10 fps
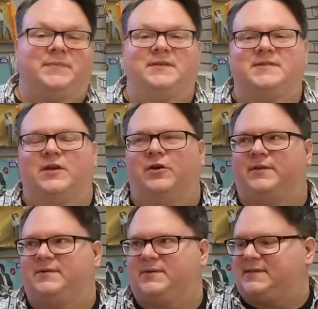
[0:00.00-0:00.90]
so
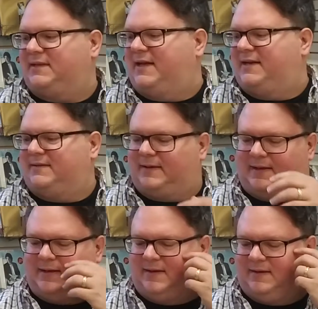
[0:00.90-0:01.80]
there was a lot,
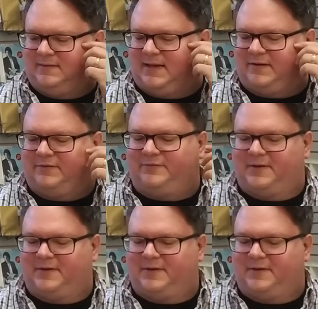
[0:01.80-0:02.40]
uh, a lot of